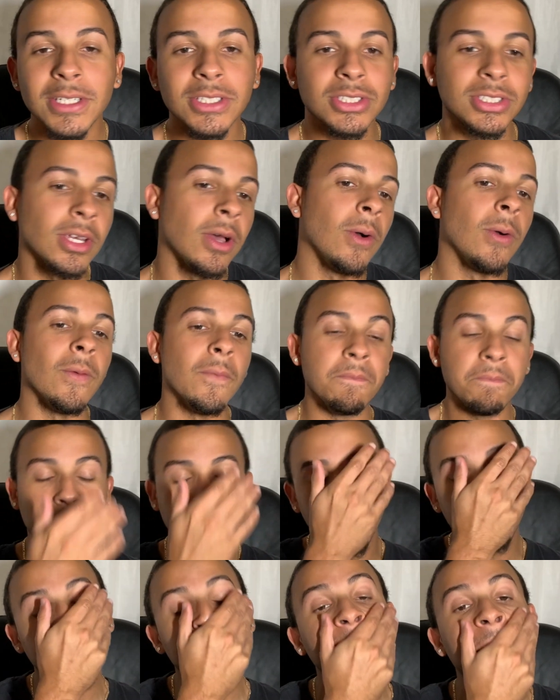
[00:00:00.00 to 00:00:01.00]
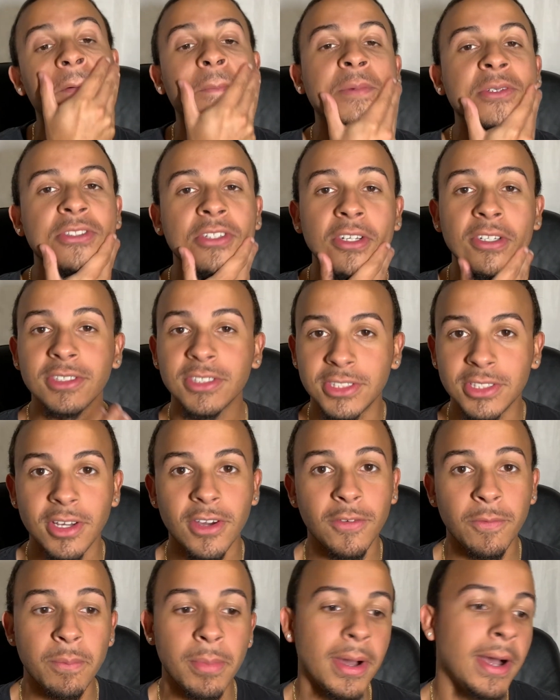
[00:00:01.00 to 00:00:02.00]
So I'm gonna start this
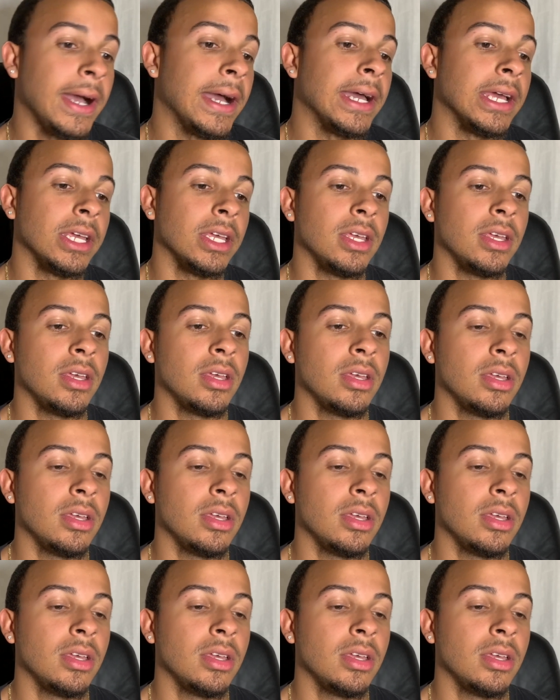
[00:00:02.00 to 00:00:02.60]
off by